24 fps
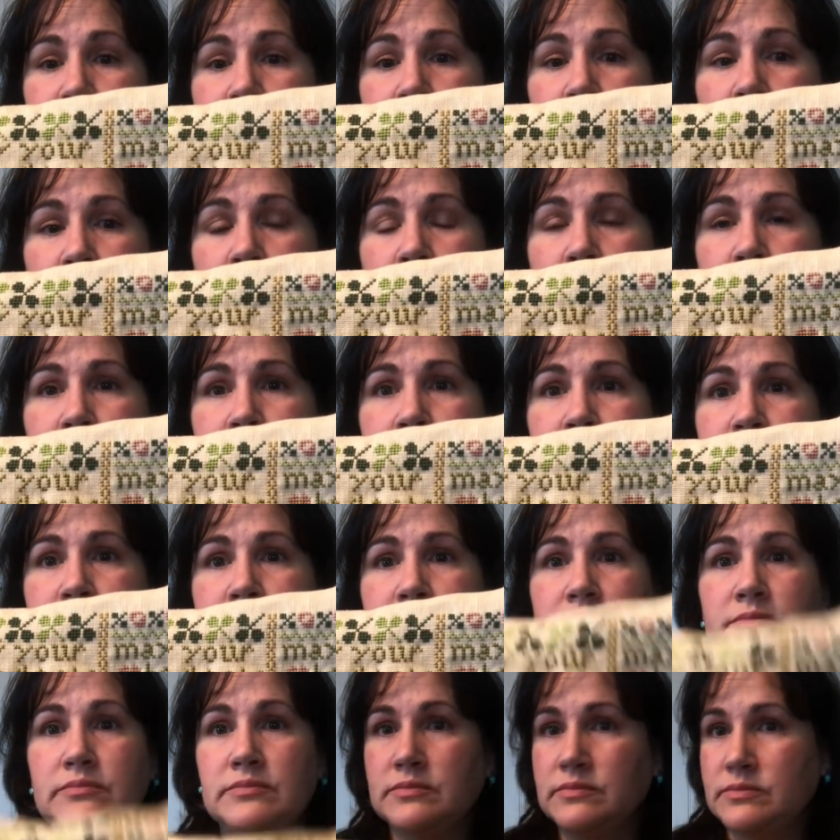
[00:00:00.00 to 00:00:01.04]

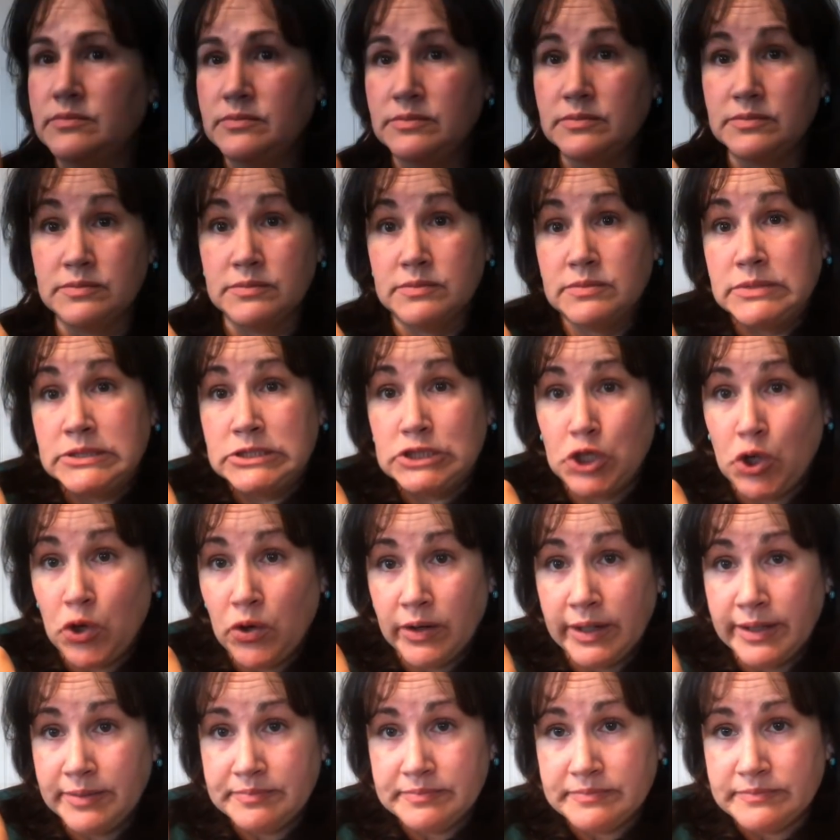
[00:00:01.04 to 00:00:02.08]

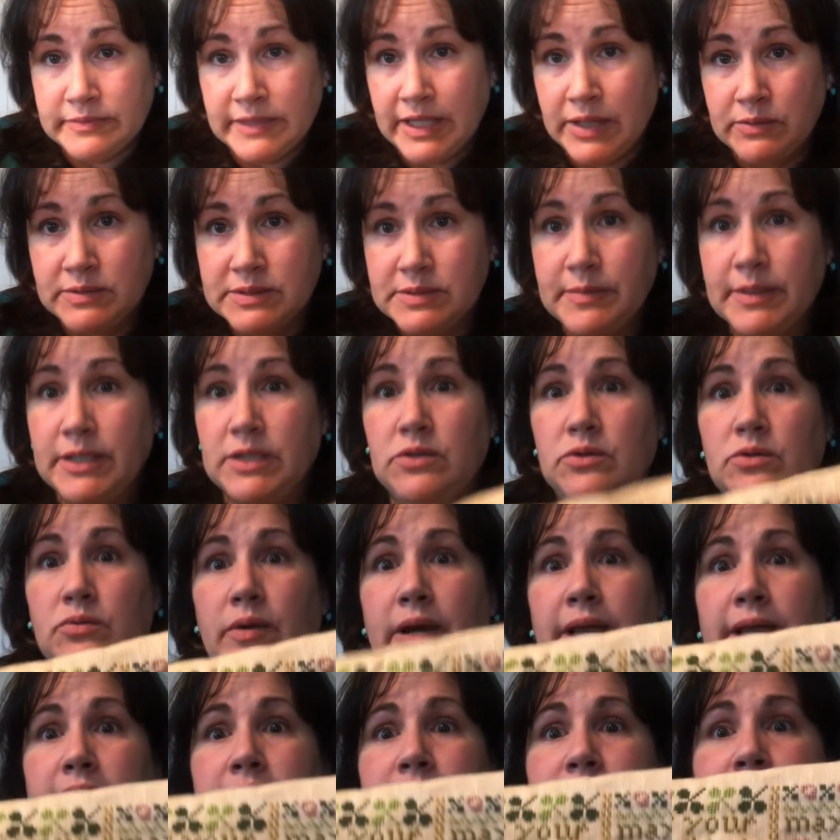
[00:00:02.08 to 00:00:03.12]
Sorry, that was my little
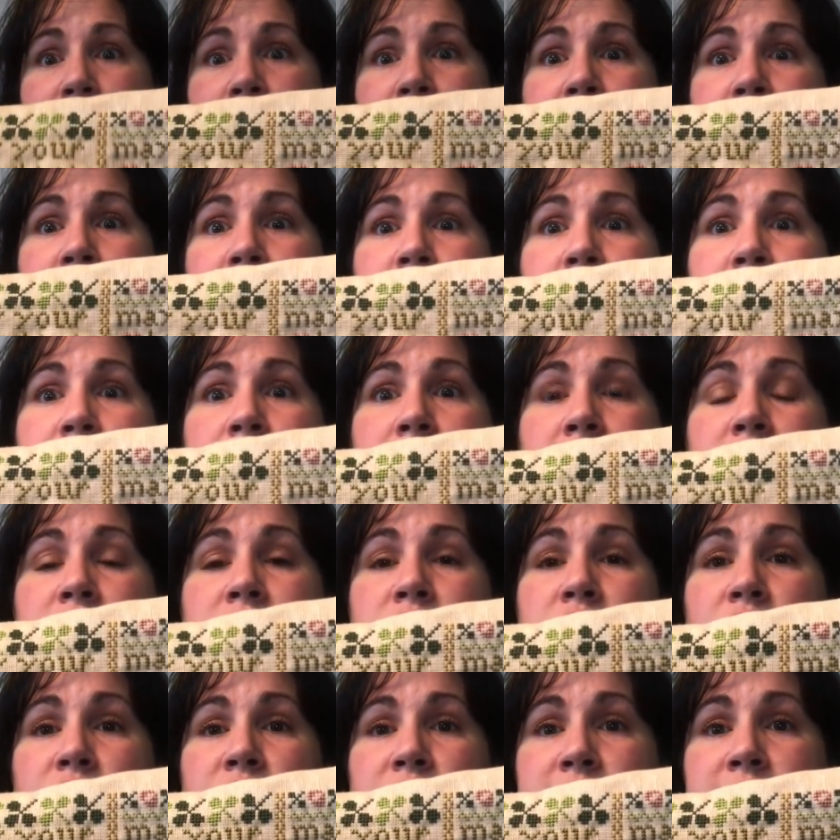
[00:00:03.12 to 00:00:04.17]
rant.
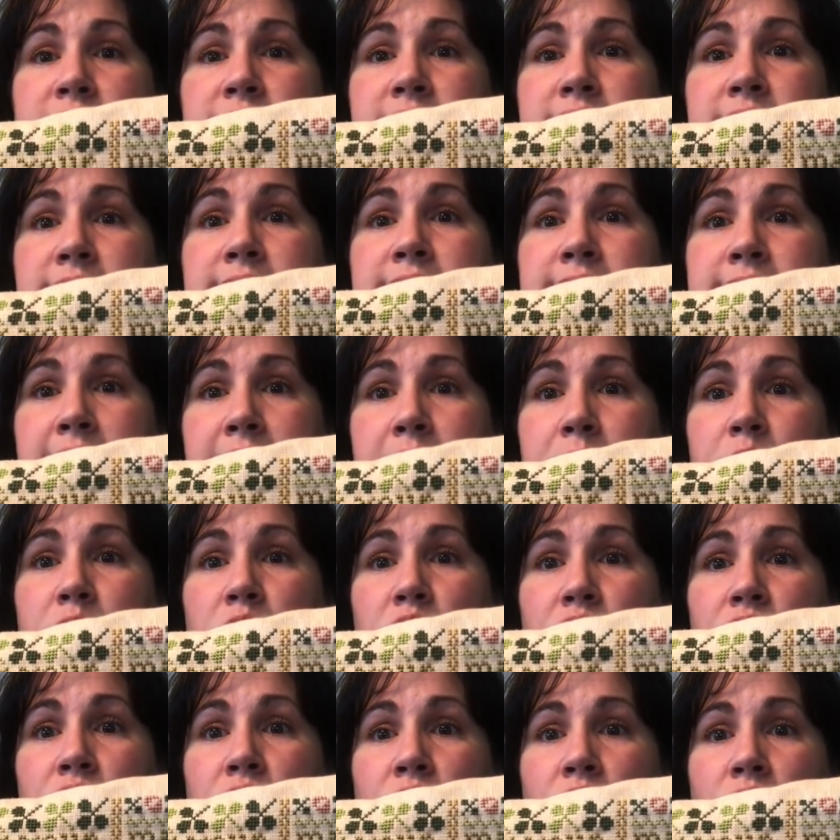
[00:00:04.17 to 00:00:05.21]
So this is a
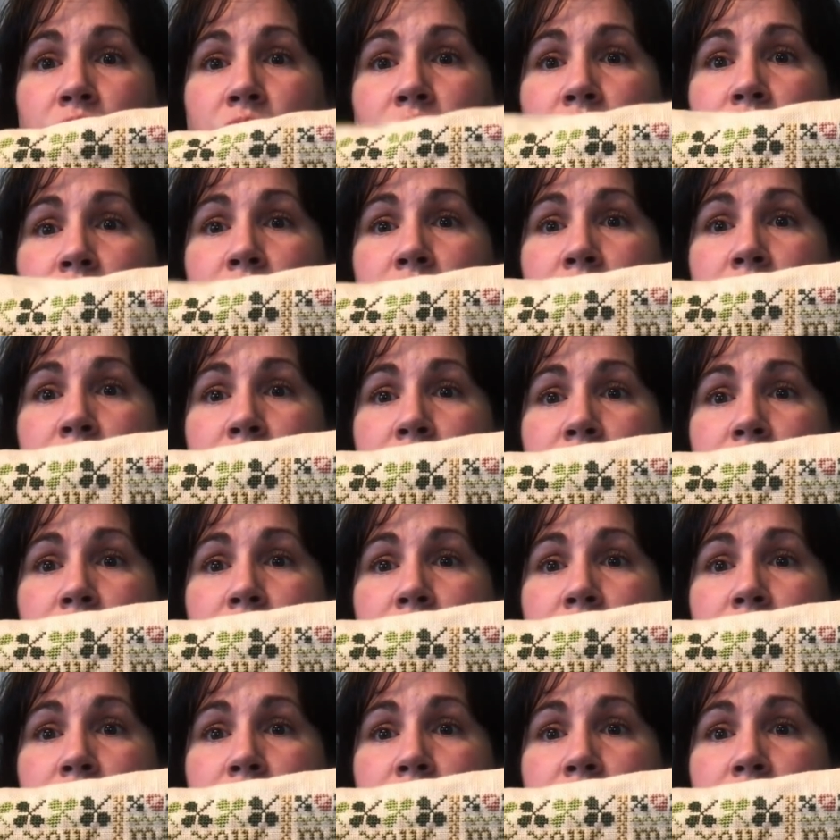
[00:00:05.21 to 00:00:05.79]
Sampler Girl.